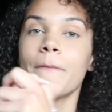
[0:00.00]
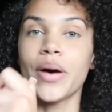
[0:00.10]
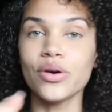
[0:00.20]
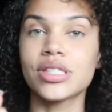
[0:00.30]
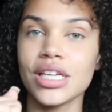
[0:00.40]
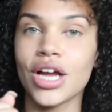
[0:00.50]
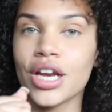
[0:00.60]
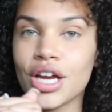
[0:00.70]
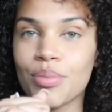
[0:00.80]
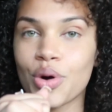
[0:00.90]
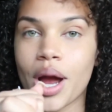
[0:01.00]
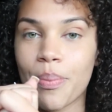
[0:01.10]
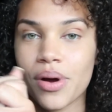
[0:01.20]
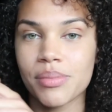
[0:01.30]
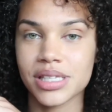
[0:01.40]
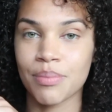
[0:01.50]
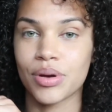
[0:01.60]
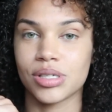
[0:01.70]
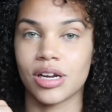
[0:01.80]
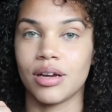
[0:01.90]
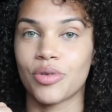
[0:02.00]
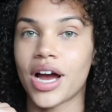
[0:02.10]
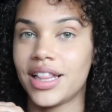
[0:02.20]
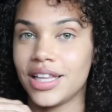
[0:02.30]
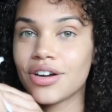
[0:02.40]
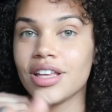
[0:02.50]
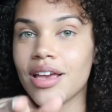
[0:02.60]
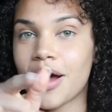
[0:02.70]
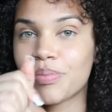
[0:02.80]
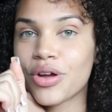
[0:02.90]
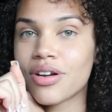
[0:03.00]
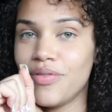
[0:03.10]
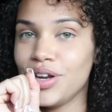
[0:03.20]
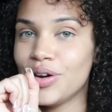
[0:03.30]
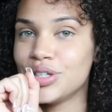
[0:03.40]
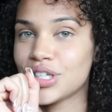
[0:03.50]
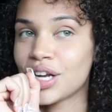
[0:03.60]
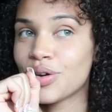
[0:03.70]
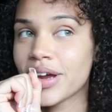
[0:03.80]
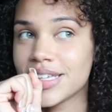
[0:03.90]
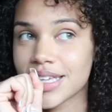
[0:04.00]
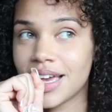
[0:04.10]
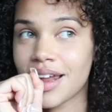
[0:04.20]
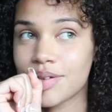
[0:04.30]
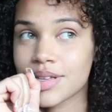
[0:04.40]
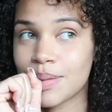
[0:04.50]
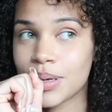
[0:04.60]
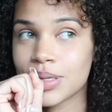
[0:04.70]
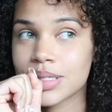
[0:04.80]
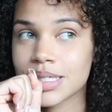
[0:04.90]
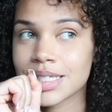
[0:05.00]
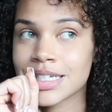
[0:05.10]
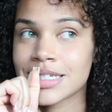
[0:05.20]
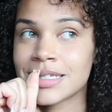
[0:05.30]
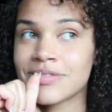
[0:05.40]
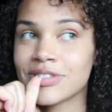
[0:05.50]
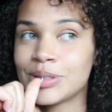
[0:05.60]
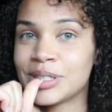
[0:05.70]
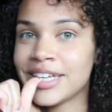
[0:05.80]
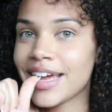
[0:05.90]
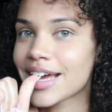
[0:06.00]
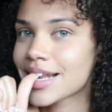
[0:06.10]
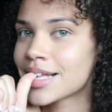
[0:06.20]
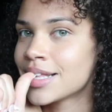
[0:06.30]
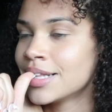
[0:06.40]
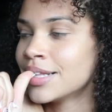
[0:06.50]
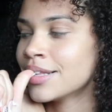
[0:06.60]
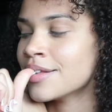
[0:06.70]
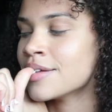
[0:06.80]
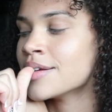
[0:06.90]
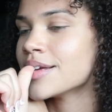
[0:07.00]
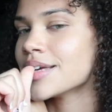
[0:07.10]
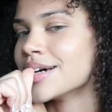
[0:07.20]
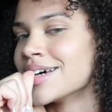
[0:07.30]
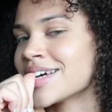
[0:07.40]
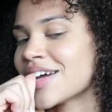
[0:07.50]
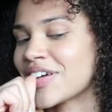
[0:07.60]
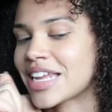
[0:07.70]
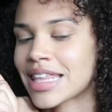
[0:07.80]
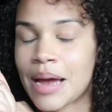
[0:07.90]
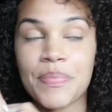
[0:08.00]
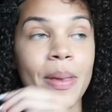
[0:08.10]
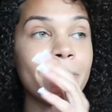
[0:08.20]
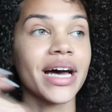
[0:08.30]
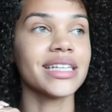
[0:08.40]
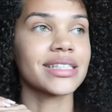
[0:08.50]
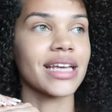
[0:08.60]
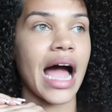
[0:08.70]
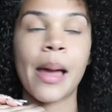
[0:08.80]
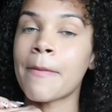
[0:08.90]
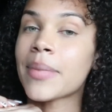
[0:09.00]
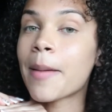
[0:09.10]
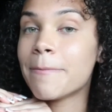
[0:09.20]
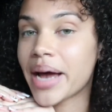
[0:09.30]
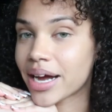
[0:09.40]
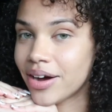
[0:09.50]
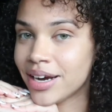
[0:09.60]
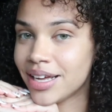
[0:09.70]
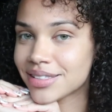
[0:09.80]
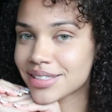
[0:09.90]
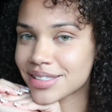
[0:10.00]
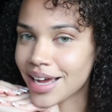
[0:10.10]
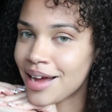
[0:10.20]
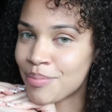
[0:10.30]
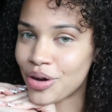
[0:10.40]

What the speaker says: posting on here more. I promise I'm posting on here more. I literally uploaded a video in January saying I was gonna post every week, and I haven't done that. But I'm back on it. I'm